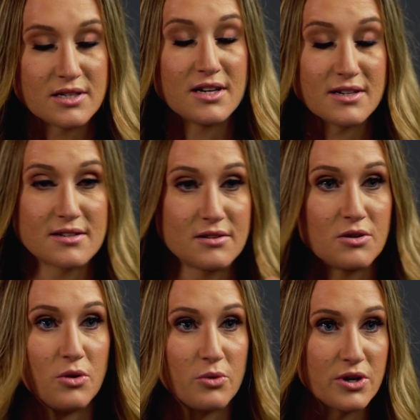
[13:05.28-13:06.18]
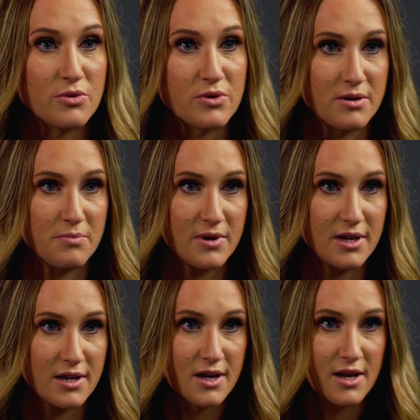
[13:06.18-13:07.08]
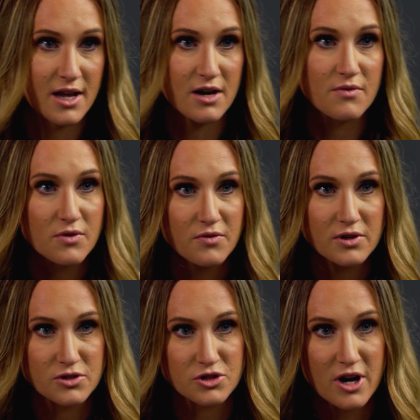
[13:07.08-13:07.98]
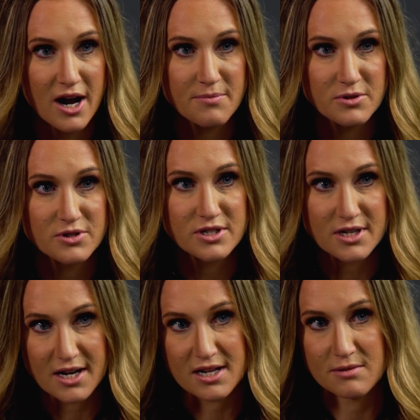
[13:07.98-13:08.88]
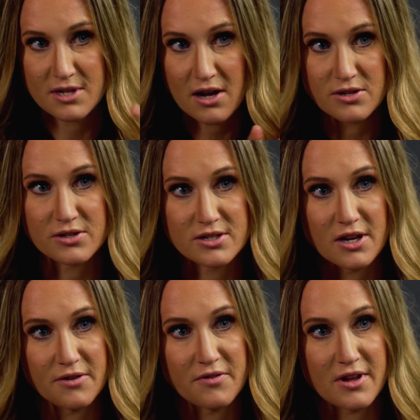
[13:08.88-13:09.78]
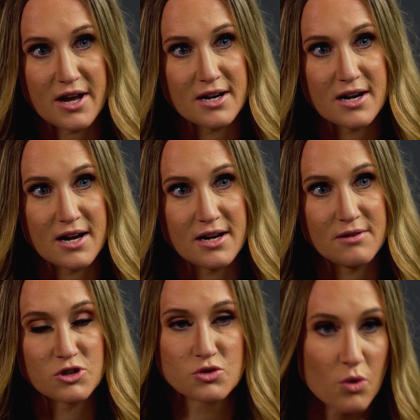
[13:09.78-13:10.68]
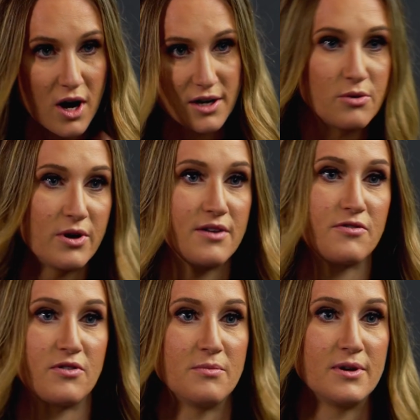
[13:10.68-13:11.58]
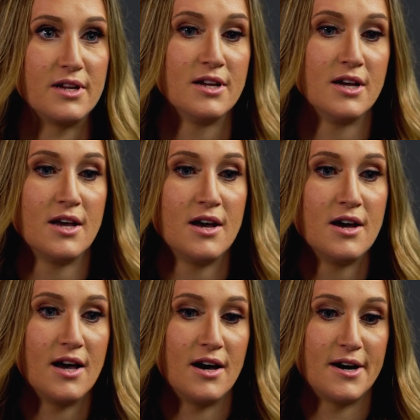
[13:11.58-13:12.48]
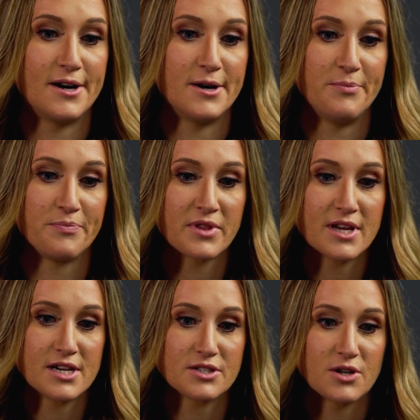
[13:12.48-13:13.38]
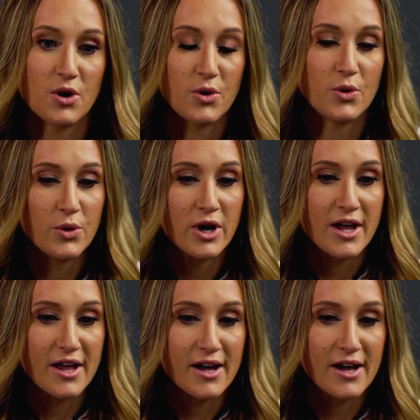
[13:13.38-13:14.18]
to the goal where you want to be? And if you feel trapped, you just got to keep telling yourself that and just walk away from it. So